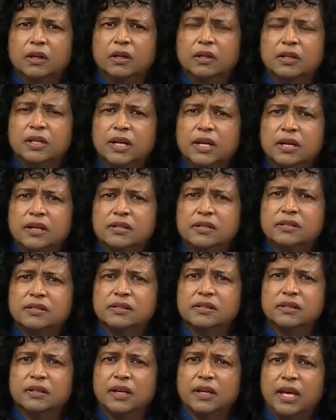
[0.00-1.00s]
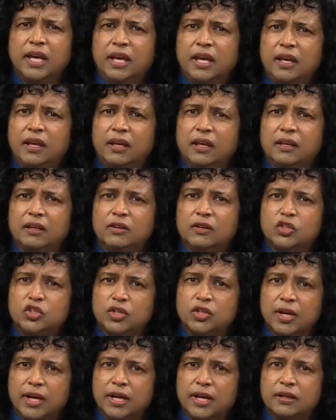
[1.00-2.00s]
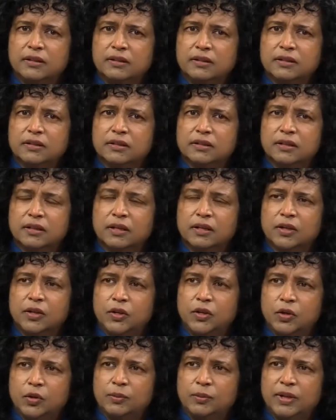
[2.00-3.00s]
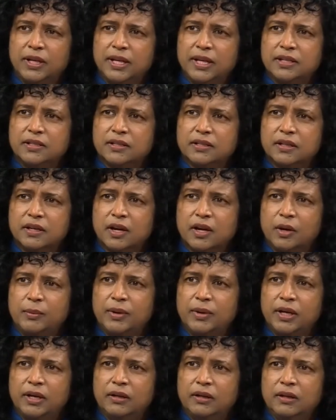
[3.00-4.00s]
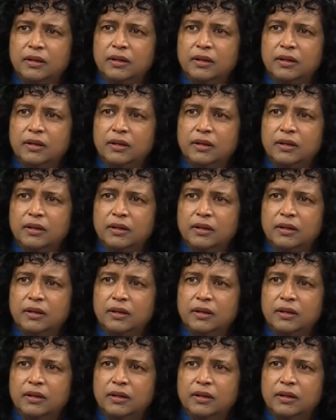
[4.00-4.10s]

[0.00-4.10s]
Does a child accumulate karma?